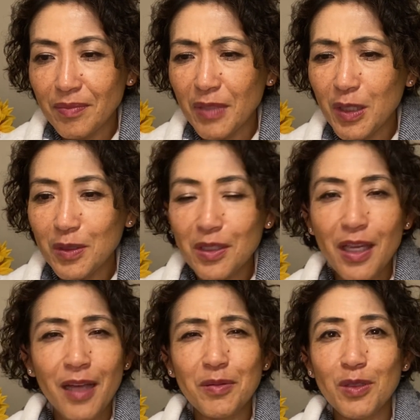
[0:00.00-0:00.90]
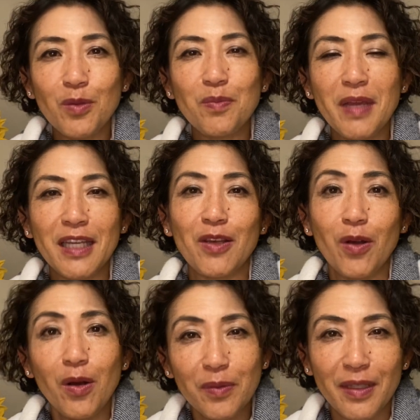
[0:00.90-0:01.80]
because you have so many
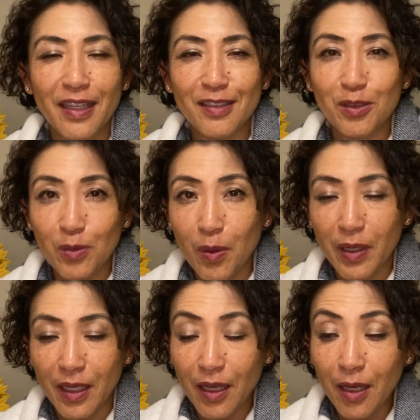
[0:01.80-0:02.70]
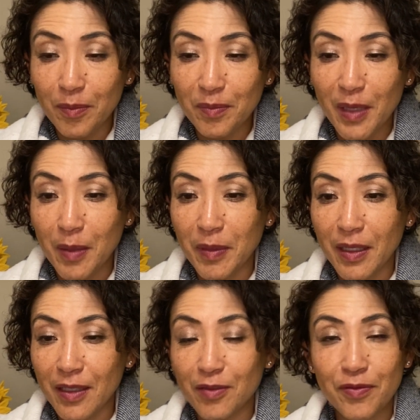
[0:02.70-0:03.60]
of that growing up,
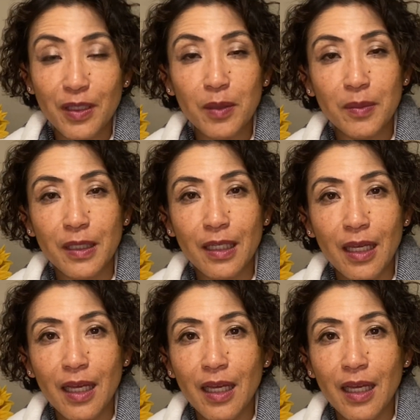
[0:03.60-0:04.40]
maybe in a family,